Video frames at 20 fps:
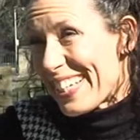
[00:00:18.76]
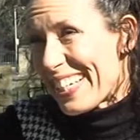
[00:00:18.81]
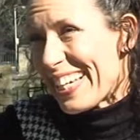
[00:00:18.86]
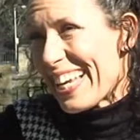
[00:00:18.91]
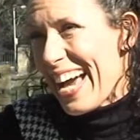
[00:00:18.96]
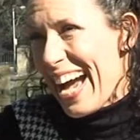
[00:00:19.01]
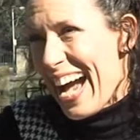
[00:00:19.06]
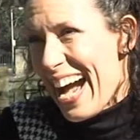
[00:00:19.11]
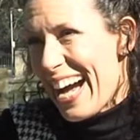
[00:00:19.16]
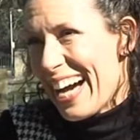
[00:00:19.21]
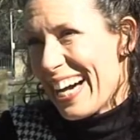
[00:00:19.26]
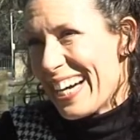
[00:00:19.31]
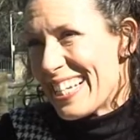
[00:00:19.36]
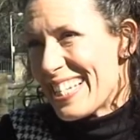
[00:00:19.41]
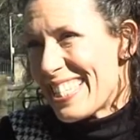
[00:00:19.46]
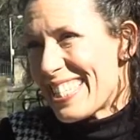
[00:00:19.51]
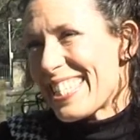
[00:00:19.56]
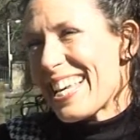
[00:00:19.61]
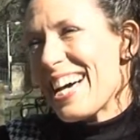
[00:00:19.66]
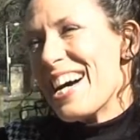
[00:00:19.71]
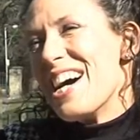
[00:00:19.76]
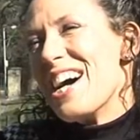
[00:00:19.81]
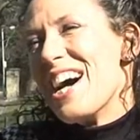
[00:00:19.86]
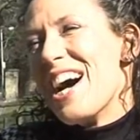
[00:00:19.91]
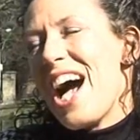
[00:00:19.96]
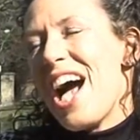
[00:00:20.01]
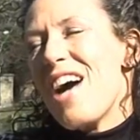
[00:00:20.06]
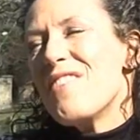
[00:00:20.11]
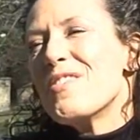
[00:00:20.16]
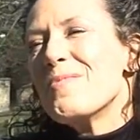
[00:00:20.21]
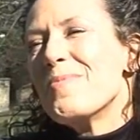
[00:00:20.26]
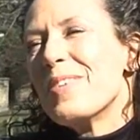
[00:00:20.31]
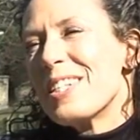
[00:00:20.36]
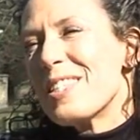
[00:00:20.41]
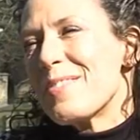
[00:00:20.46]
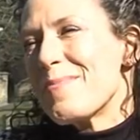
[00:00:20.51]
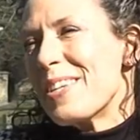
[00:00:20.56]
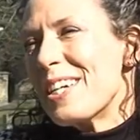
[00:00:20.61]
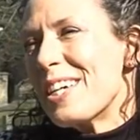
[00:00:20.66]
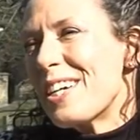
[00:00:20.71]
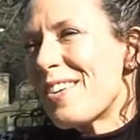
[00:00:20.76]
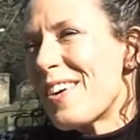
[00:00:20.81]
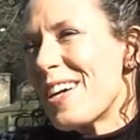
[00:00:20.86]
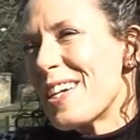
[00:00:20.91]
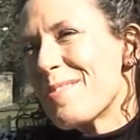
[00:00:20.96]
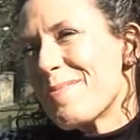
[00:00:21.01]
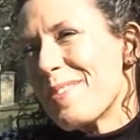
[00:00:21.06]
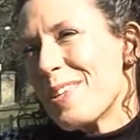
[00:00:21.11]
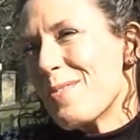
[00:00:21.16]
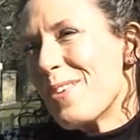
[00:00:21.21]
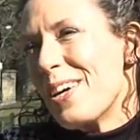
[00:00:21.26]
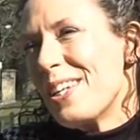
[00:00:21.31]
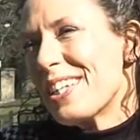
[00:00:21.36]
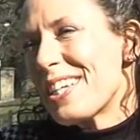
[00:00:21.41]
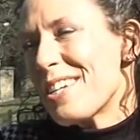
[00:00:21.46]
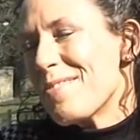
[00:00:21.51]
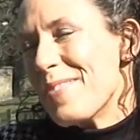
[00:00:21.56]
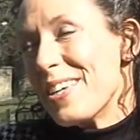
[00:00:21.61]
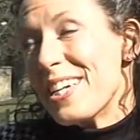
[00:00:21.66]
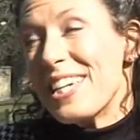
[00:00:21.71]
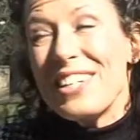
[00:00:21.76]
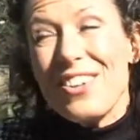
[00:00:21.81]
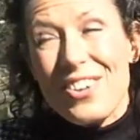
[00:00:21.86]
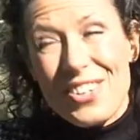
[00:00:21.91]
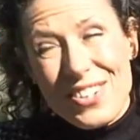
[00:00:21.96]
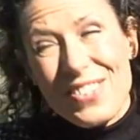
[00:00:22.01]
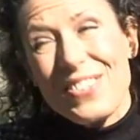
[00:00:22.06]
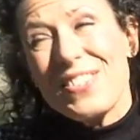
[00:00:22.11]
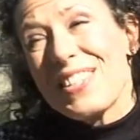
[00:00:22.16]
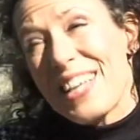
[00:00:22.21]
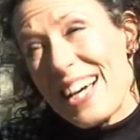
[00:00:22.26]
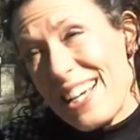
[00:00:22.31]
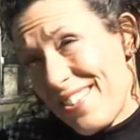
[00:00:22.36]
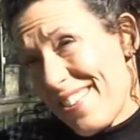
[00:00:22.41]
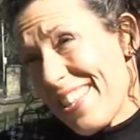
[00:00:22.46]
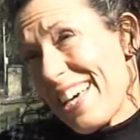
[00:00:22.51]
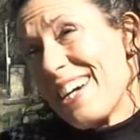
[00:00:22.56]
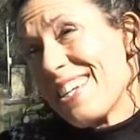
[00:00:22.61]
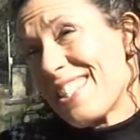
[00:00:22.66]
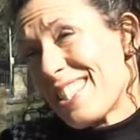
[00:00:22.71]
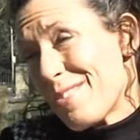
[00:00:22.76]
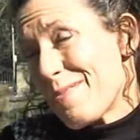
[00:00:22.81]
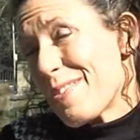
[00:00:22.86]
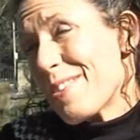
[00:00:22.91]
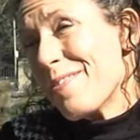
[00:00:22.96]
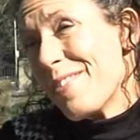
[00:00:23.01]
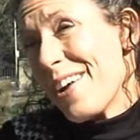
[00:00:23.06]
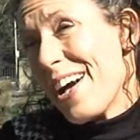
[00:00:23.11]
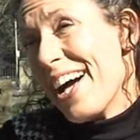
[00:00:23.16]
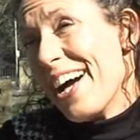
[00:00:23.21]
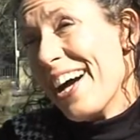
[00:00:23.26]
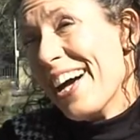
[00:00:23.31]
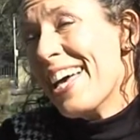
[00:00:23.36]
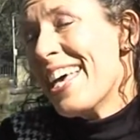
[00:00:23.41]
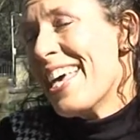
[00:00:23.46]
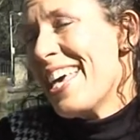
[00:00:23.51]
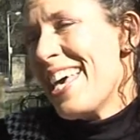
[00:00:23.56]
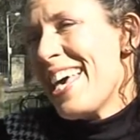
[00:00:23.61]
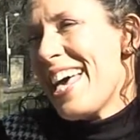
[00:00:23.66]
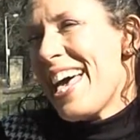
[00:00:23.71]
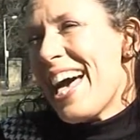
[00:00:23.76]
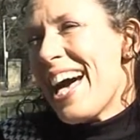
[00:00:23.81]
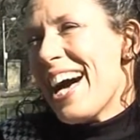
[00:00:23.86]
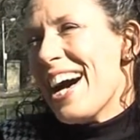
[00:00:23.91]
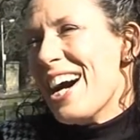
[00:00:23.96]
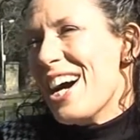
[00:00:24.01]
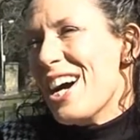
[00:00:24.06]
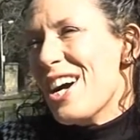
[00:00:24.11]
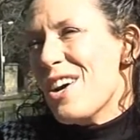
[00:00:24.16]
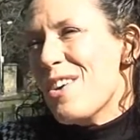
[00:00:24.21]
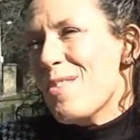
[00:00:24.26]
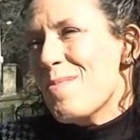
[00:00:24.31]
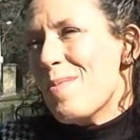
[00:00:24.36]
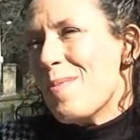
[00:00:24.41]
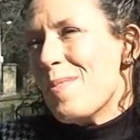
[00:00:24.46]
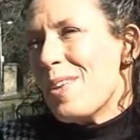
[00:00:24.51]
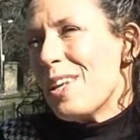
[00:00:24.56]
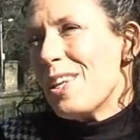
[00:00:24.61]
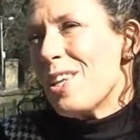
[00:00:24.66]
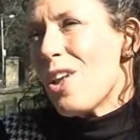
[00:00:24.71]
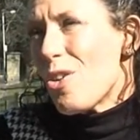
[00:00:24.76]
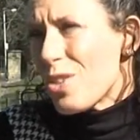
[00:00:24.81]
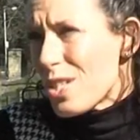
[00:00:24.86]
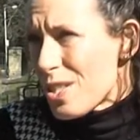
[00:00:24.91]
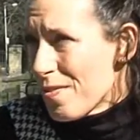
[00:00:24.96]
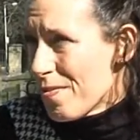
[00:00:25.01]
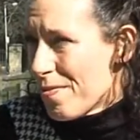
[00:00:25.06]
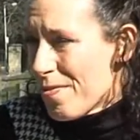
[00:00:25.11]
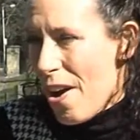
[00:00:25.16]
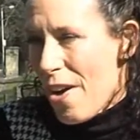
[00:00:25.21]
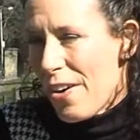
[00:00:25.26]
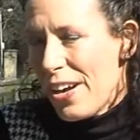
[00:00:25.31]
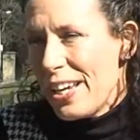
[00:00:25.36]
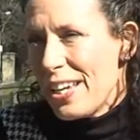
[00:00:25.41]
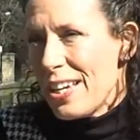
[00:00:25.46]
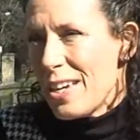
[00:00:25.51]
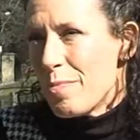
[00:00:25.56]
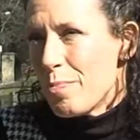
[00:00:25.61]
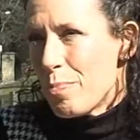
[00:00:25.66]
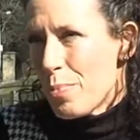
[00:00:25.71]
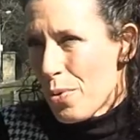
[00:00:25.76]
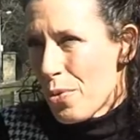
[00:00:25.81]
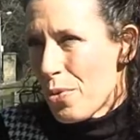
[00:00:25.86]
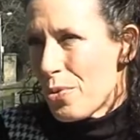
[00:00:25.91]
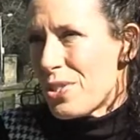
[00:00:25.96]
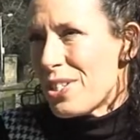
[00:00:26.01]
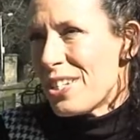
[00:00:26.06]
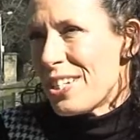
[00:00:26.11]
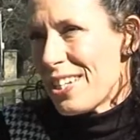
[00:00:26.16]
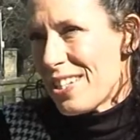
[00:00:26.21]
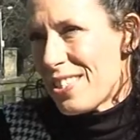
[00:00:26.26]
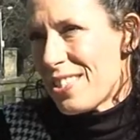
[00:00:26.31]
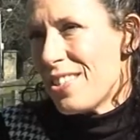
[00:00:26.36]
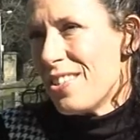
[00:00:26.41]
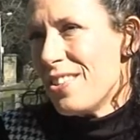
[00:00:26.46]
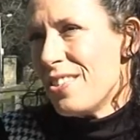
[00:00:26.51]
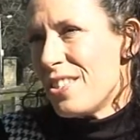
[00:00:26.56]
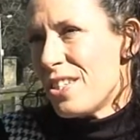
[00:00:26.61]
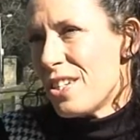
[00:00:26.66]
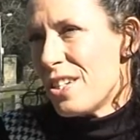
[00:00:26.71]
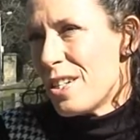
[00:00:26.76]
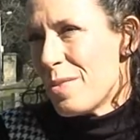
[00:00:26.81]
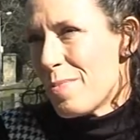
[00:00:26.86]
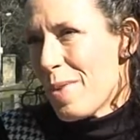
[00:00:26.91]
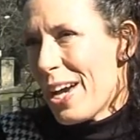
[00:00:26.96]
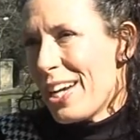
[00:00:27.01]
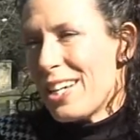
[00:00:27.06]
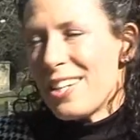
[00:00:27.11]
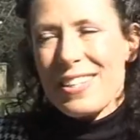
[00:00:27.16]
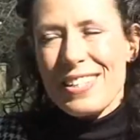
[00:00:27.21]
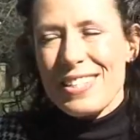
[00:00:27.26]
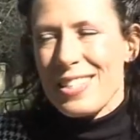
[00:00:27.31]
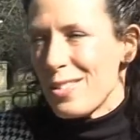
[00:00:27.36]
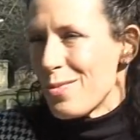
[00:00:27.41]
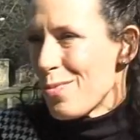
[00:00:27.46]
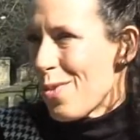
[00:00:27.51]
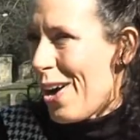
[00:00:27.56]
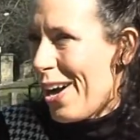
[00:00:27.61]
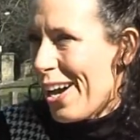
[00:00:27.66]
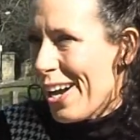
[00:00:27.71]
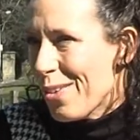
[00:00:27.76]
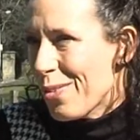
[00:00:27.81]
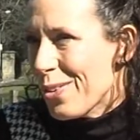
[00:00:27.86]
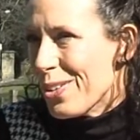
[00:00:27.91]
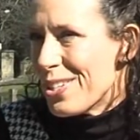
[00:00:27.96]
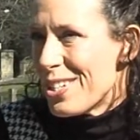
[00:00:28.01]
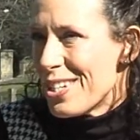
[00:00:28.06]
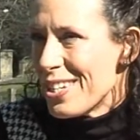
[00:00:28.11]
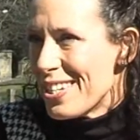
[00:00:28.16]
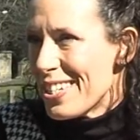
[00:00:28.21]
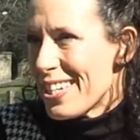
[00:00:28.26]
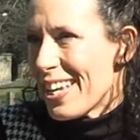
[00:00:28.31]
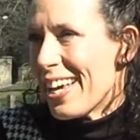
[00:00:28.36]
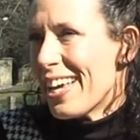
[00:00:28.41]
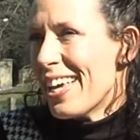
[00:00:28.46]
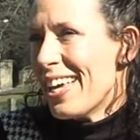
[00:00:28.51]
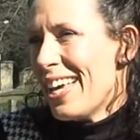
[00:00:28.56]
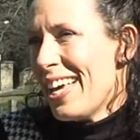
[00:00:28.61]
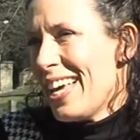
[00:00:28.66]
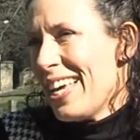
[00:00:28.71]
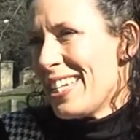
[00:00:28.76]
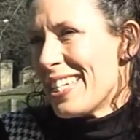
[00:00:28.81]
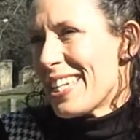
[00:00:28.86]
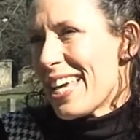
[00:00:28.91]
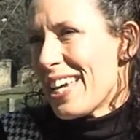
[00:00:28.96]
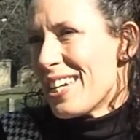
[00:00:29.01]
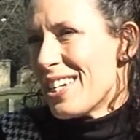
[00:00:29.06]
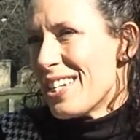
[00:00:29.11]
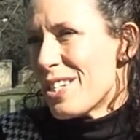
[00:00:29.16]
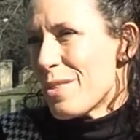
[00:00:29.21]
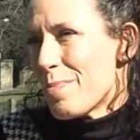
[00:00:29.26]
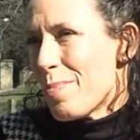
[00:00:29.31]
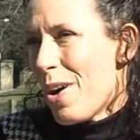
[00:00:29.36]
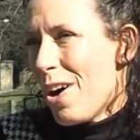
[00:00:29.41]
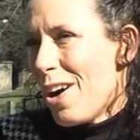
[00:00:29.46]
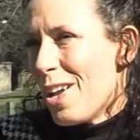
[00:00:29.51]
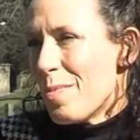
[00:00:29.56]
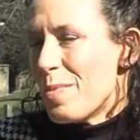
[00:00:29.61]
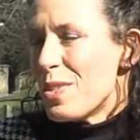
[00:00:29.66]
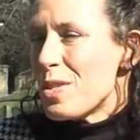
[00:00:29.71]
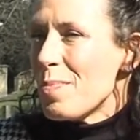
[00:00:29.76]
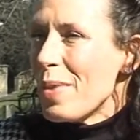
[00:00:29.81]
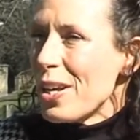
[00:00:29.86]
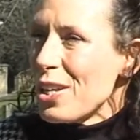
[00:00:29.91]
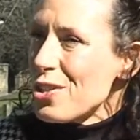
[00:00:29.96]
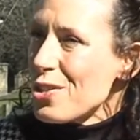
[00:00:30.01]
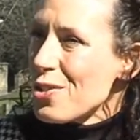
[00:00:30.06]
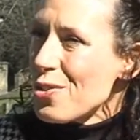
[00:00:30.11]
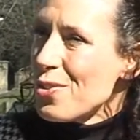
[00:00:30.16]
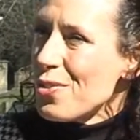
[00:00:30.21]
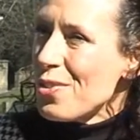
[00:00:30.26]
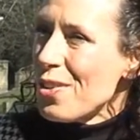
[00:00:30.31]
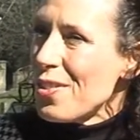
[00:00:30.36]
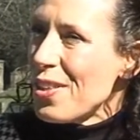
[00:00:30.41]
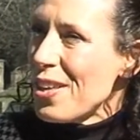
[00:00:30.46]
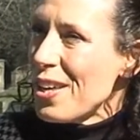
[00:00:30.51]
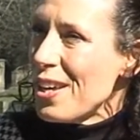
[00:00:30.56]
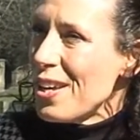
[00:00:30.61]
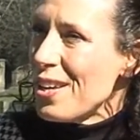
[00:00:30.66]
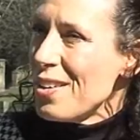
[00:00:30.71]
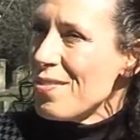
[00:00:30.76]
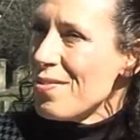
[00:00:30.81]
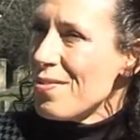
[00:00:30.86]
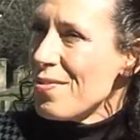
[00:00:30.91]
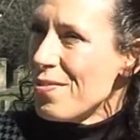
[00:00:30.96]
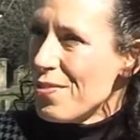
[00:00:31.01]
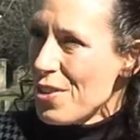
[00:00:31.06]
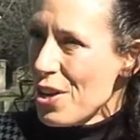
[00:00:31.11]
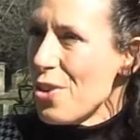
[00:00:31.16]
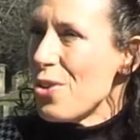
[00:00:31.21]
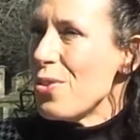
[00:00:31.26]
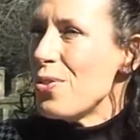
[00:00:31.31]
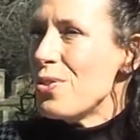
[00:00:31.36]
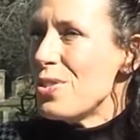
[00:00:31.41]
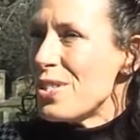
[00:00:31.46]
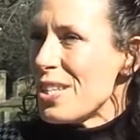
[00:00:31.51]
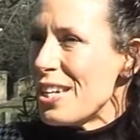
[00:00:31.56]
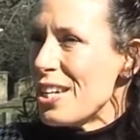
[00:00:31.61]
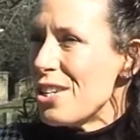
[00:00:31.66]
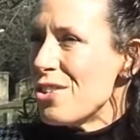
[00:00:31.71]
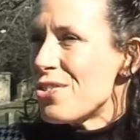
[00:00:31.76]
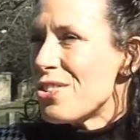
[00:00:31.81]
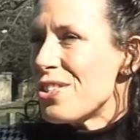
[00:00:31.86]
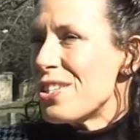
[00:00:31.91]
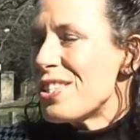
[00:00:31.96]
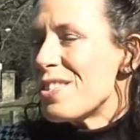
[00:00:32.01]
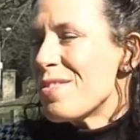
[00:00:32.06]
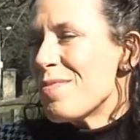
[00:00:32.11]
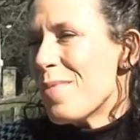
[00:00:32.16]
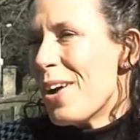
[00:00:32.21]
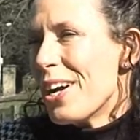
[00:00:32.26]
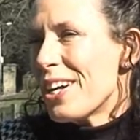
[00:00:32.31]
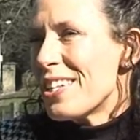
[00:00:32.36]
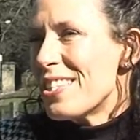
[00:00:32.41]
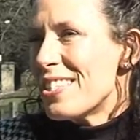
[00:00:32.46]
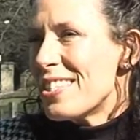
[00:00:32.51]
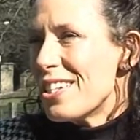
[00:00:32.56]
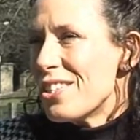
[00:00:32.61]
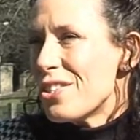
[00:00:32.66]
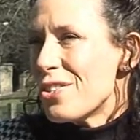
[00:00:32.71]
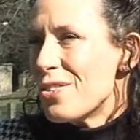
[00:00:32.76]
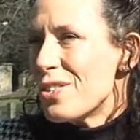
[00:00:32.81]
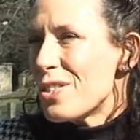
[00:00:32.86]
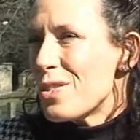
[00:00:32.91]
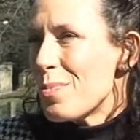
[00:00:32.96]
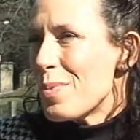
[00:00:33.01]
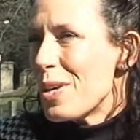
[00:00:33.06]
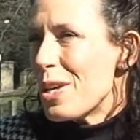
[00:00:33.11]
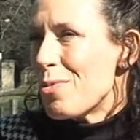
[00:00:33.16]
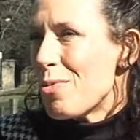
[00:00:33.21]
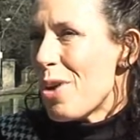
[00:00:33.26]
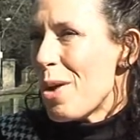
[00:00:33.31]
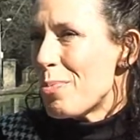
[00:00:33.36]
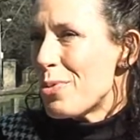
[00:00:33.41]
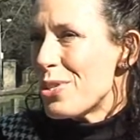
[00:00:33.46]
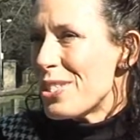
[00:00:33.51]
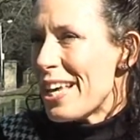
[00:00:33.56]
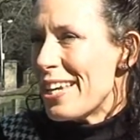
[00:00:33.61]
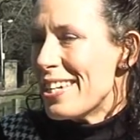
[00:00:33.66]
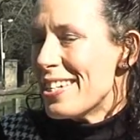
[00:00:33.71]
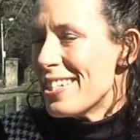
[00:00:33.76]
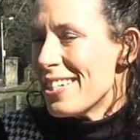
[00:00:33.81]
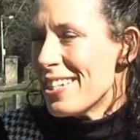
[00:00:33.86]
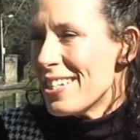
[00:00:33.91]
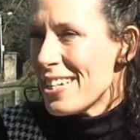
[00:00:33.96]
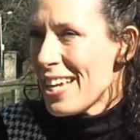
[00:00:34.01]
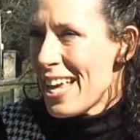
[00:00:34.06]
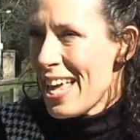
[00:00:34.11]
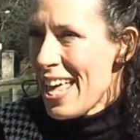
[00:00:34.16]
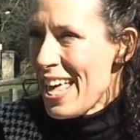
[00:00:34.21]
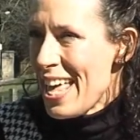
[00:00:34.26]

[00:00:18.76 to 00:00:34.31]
really has. Everybody's been incredibly welcoming, on all sides of the House to be fair. Lots of very important issues to debate, and this is why I wanted to get into Parliament, to make sure that the views and interests of my constituents are being represented.